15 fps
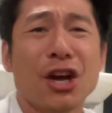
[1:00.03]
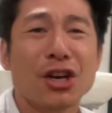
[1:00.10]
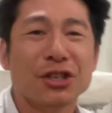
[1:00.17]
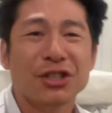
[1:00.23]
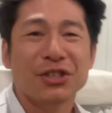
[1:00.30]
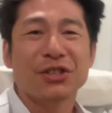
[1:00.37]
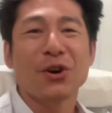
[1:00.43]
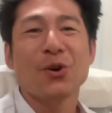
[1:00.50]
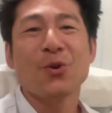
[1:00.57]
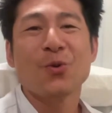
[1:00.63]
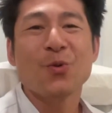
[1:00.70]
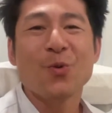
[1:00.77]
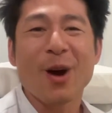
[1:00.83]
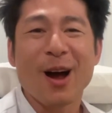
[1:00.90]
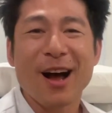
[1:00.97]

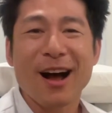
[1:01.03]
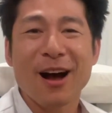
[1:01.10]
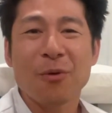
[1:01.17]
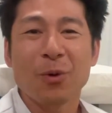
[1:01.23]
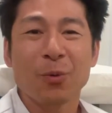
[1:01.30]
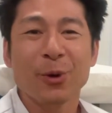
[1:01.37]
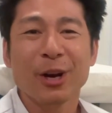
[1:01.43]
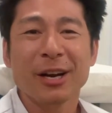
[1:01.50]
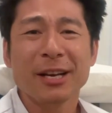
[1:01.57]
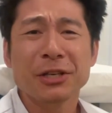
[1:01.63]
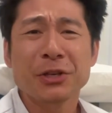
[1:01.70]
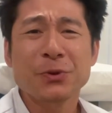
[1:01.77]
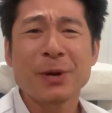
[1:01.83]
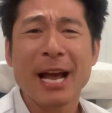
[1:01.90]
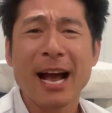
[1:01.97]
So what we're gonna
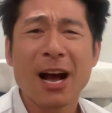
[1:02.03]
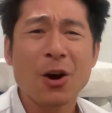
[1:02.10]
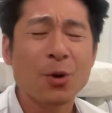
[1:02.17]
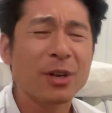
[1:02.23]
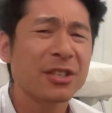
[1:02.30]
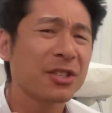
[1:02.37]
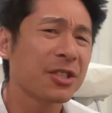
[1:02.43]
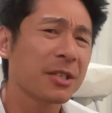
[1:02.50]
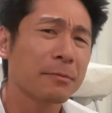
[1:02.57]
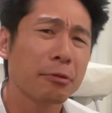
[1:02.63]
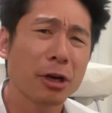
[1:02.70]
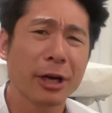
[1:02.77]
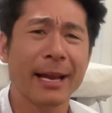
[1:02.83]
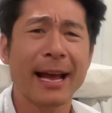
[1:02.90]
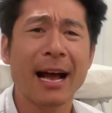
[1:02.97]
do now is just
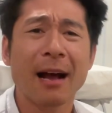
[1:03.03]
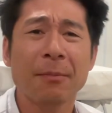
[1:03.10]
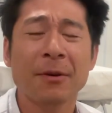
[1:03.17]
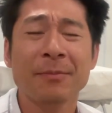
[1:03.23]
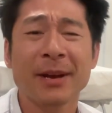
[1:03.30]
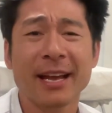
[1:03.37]
put a cap on my